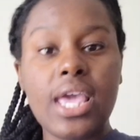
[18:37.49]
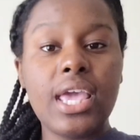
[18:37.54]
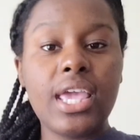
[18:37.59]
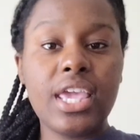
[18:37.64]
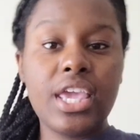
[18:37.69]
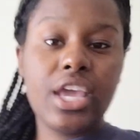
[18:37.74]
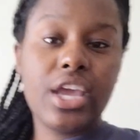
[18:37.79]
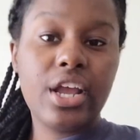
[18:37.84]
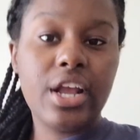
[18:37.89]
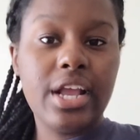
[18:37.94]

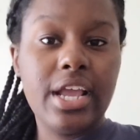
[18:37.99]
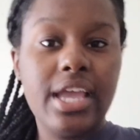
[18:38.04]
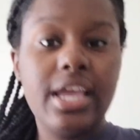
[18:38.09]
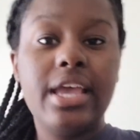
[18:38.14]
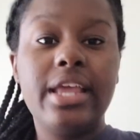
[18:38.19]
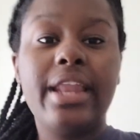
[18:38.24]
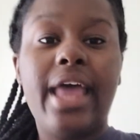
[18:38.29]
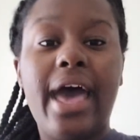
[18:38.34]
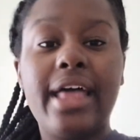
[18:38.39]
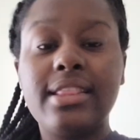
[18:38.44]
here
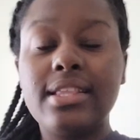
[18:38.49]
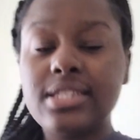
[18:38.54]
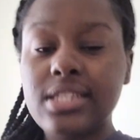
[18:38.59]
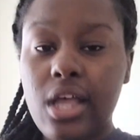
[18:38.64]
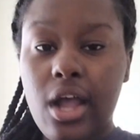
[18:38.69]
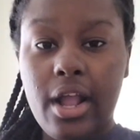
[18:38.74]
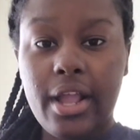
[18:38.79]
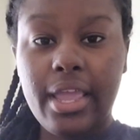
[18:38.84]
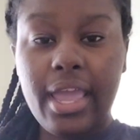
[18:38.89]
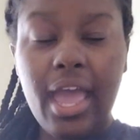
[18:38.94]
in Athens
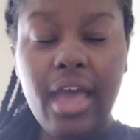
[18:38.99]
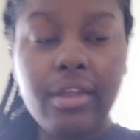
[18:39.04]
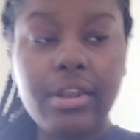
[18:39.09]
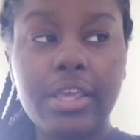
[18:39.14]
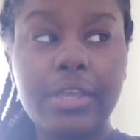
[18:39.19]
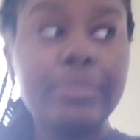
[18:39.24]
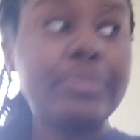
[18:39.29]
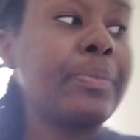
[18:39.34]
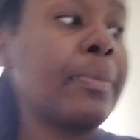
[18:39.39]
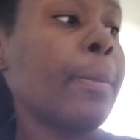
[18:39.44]
Clarke County.